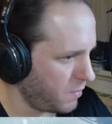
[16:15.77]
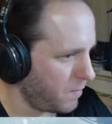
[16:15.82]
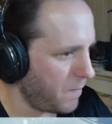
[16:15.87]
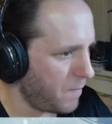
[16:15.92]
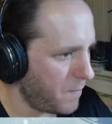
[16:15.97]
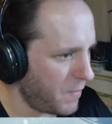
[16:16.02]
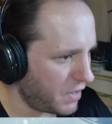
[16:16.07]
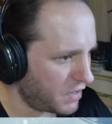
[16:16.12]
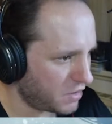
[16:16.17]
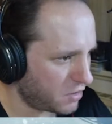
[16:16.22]

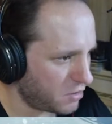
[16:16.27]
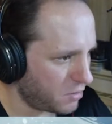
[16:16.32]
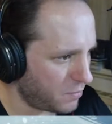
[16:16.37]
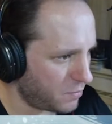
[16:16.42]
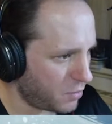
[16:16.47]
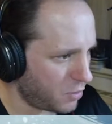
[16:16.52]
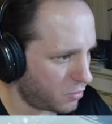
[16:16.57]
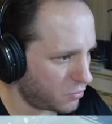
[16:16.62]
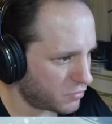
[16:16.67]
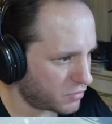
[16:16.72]
medical
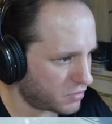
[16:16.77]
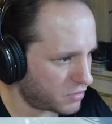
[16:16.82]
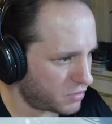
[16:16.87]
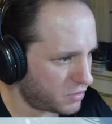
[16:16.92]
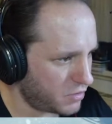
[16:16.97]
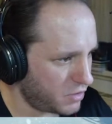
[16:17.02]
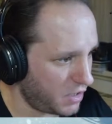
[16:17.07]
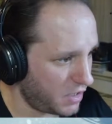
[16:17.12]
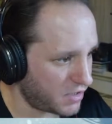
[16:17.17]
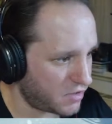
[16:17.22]
post.
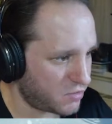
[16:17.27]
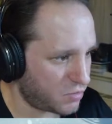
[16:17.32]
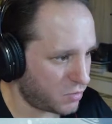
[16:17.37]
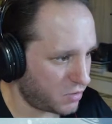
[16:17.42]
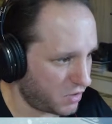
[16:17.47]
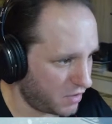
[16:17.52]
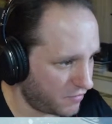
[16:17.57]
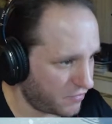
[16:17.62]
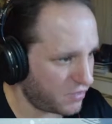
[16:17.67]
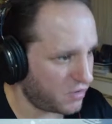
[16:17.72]
Yes, we
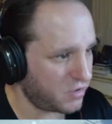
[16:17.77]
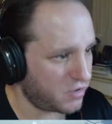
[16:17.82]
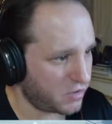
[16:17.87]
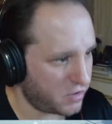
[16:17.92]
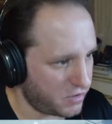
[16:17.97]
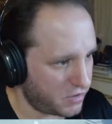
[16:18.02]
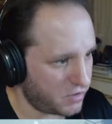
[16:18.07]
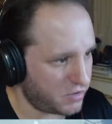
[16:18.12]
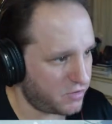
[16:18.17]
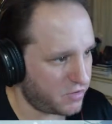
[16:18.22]
definitely
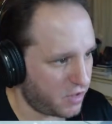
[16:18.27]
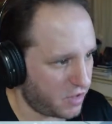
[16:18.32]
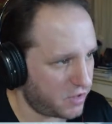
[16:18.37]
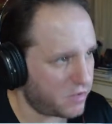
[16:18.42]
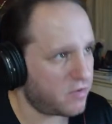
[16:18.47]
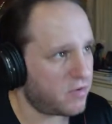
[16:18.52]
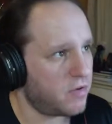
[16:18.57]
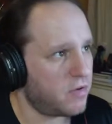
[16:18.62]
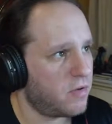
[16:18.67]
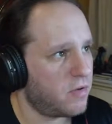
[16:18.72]
need that.